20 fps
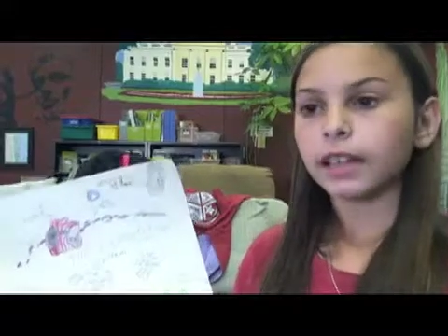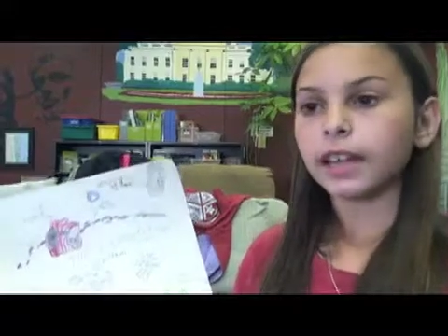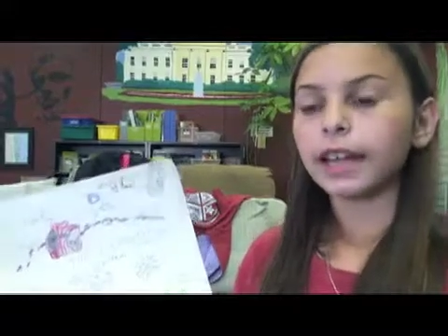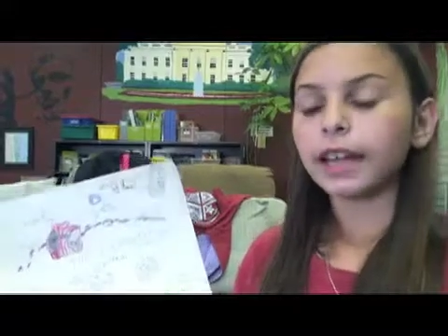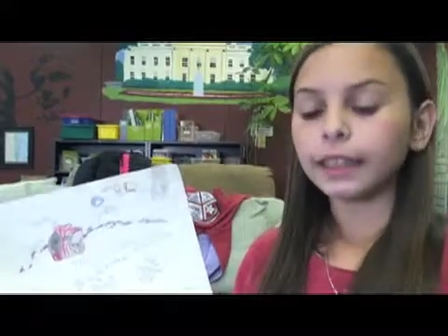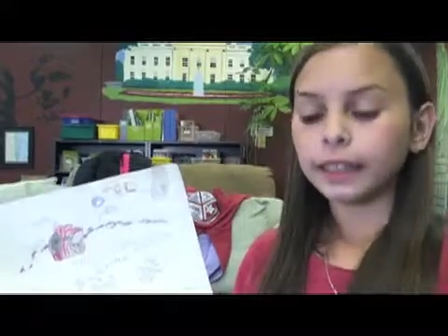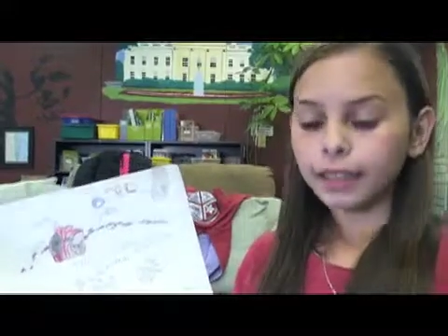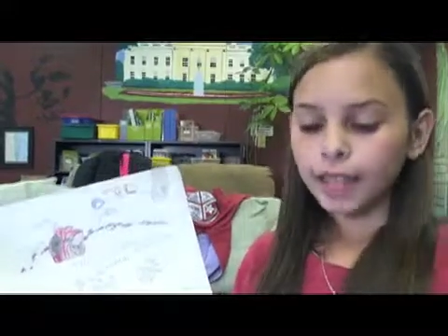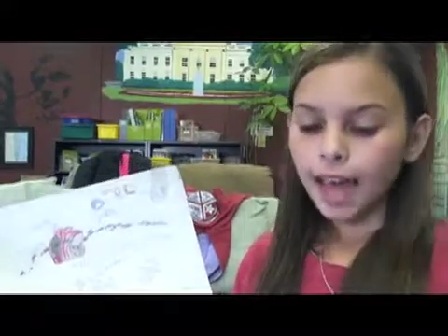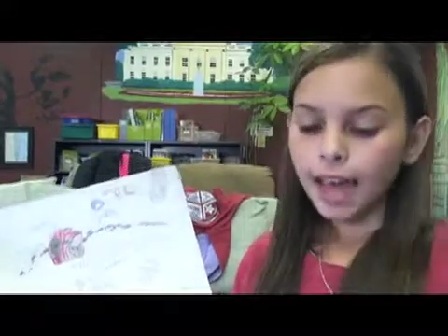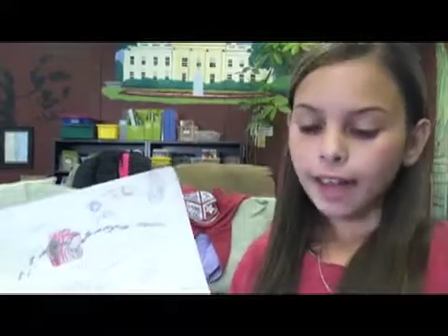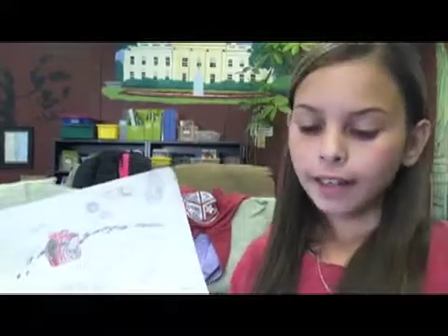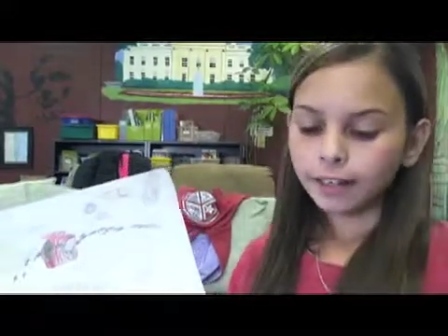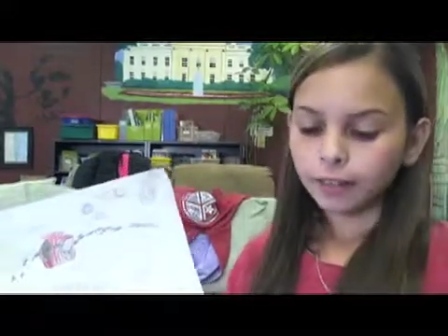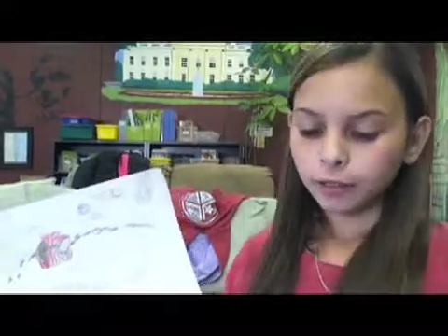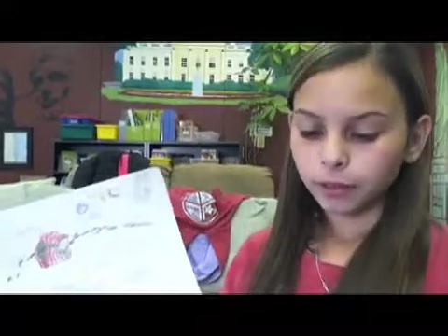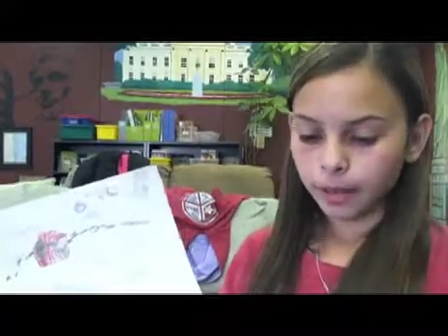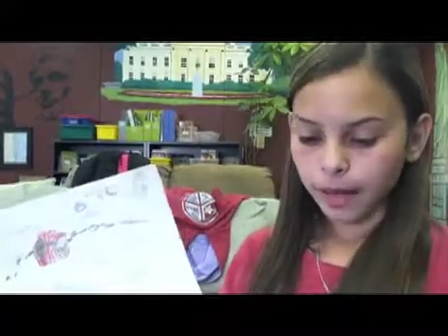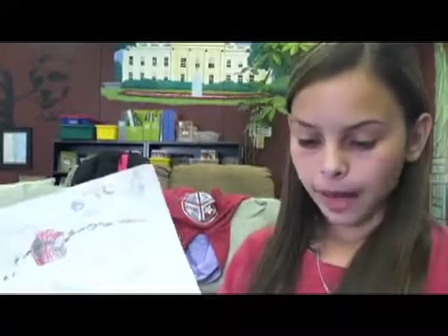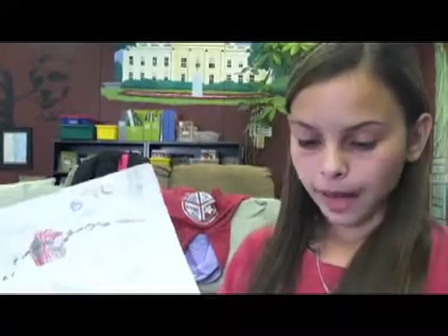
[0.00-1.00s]
It then
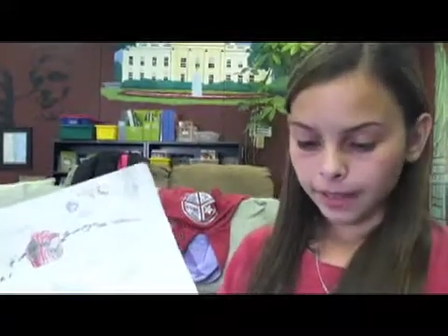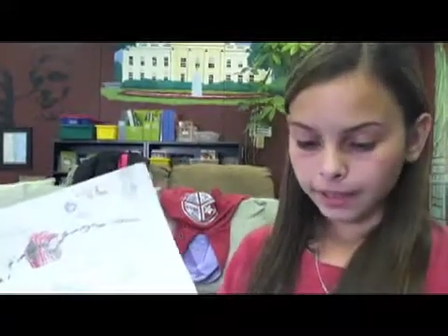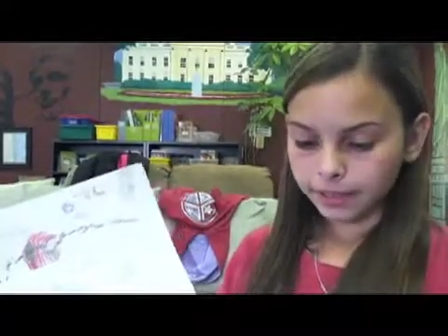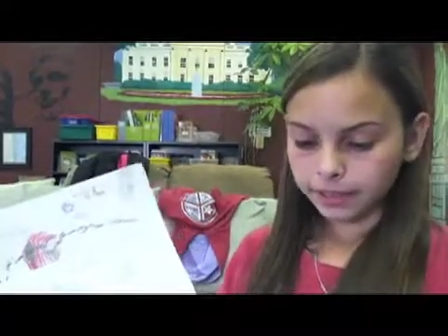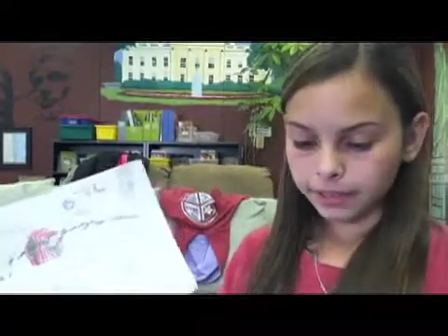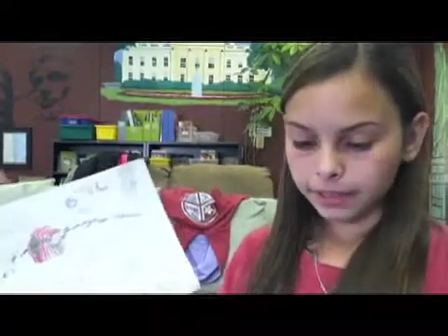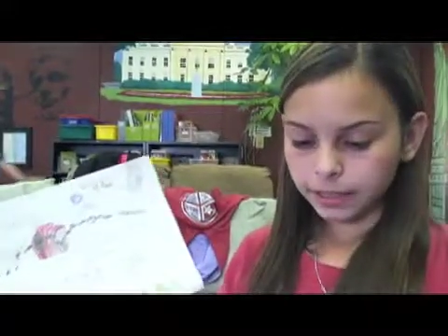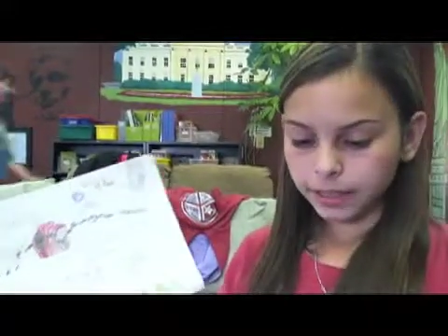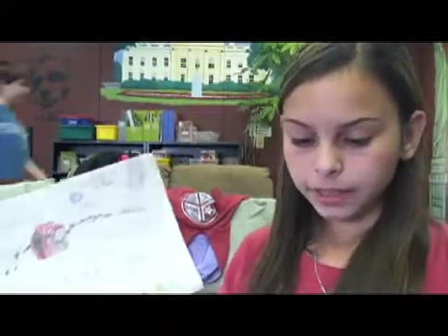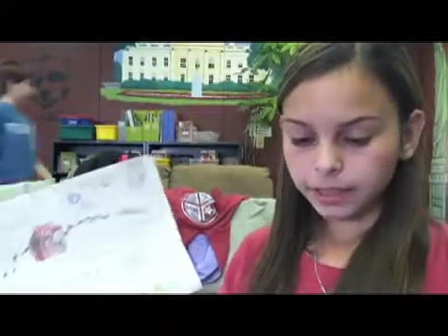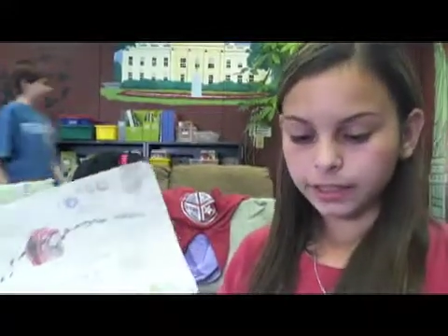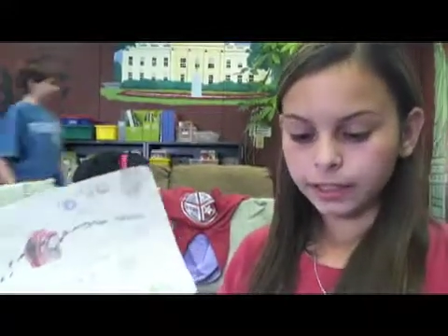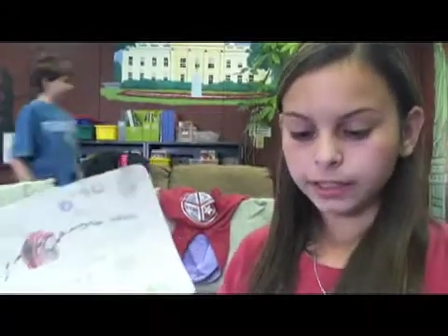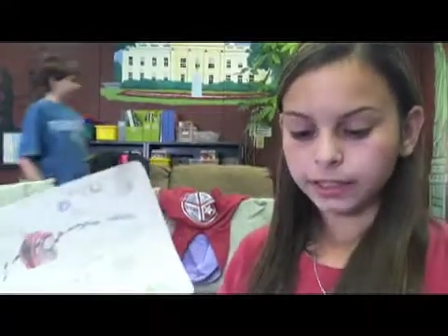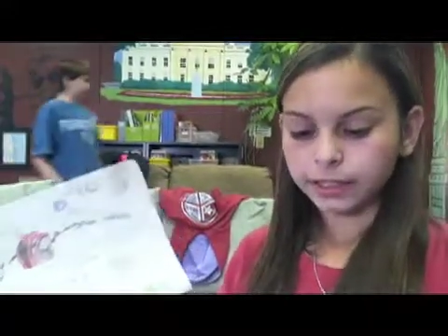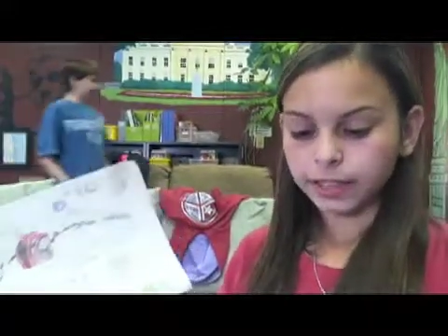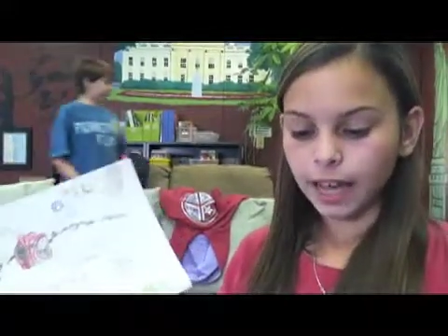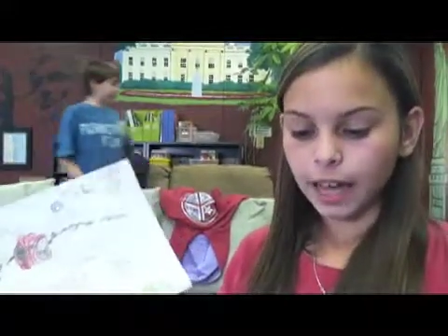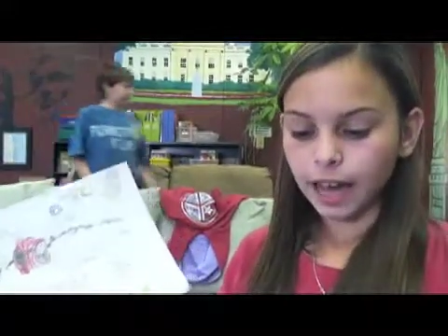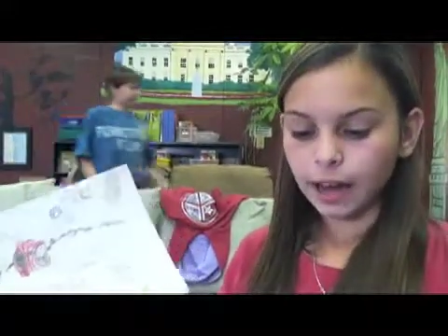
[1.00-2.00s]
creates the
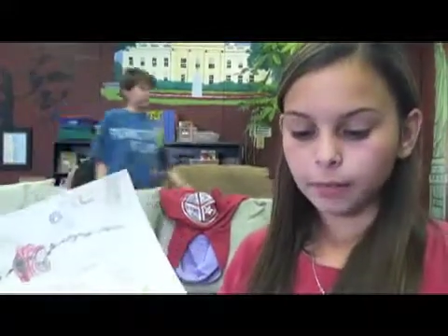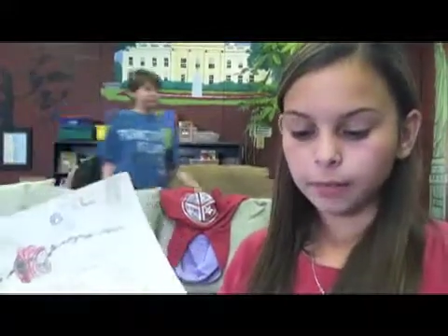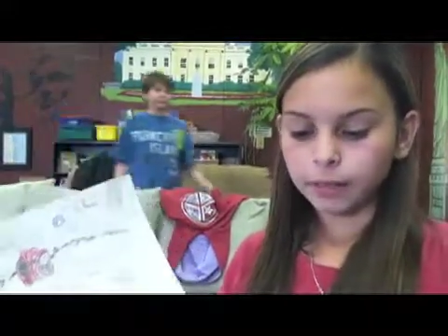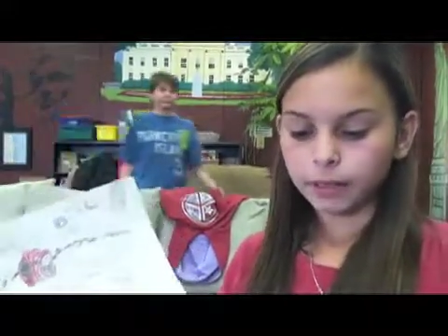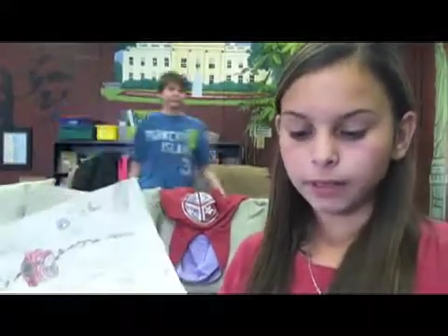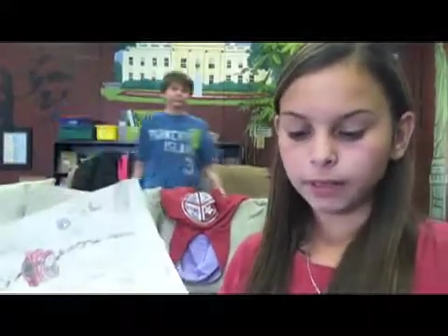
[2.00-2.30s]
scab.